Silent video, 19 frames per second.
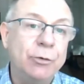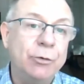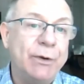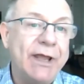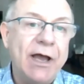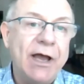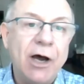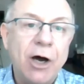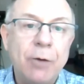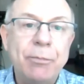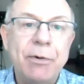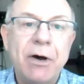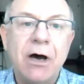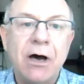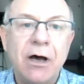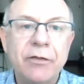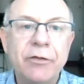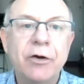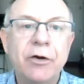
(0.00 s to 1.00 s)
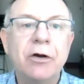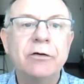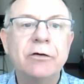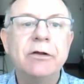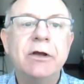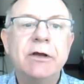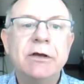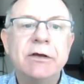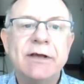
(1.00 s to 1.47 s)
We help
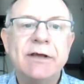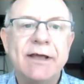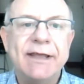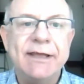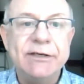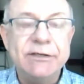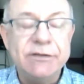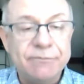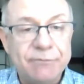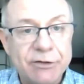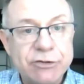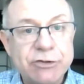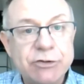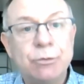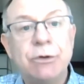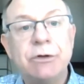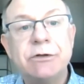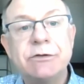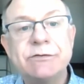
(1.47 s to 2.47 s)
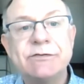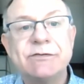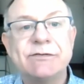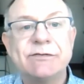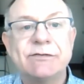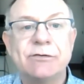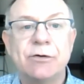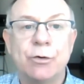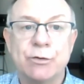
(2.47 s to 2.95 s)
other
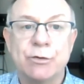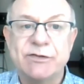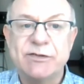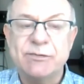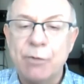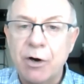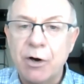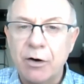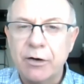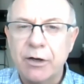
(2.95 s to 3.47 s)
individuals or small